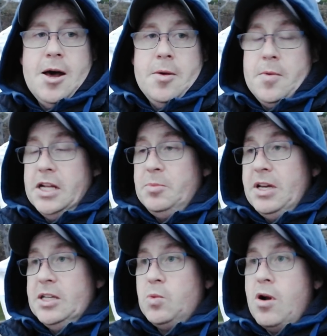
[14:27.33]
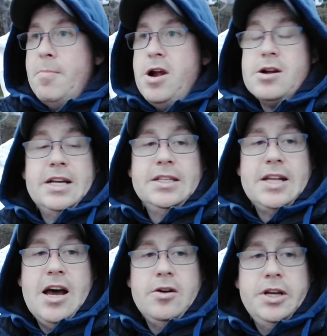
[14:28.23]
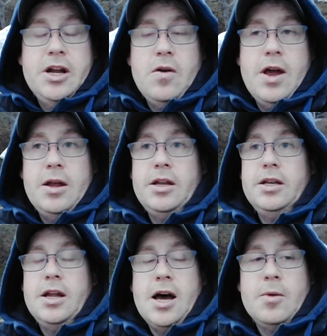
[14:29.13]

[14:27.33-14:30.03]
It's because we're Americans now, you know, and